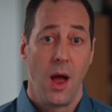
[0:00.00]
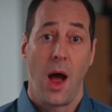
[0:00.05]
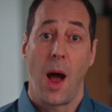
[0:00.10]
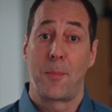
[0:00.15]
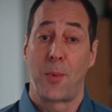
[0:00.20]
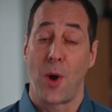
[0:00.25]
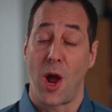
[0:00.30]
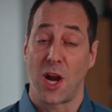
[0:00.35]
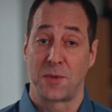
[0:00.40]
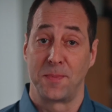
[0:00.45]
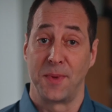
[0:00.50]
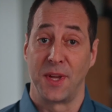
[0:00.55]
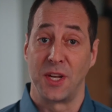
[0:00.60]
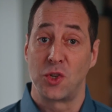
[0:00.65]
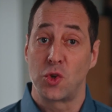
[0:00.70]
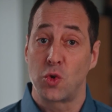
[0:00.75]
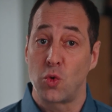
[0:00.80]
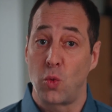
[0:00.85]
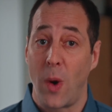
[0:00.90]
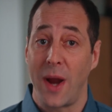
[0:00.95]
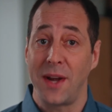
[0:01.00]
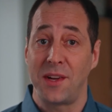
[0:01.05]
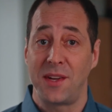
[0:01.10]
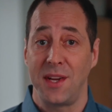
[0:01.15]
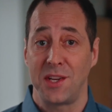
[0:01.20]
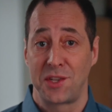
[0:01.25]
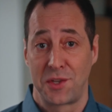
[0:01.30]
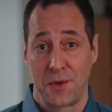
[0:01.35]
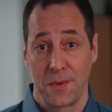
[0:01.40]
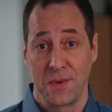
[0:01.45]
approximately
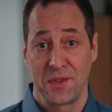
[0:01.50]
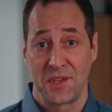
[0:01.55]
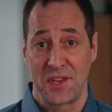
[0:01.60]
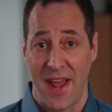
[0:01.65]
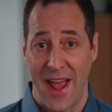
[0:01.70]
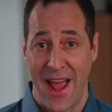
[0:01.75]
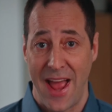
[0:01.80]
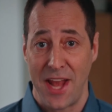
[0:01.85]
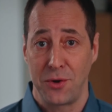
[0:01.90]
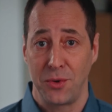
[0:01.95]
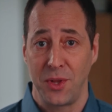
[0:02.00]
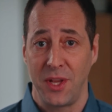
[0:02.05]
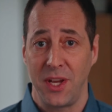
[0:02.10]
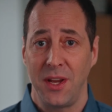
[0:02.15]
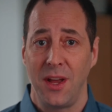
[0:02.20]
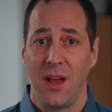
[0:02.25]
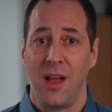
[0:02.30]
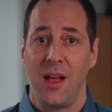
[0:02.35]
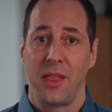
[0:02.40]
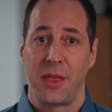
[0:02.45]
20 students annually